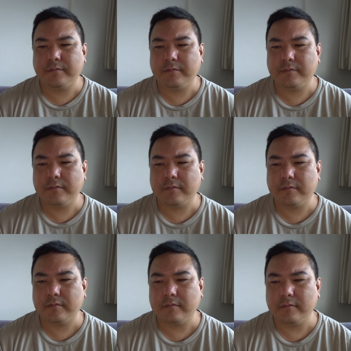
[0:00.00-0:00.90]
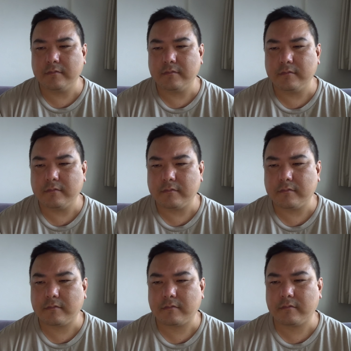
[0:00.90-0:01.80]

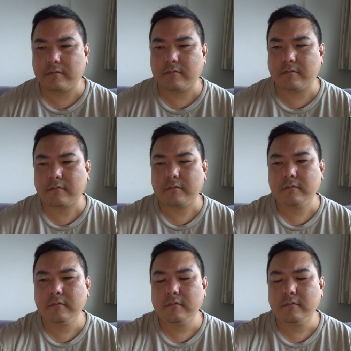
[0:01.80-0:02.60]
[no speech]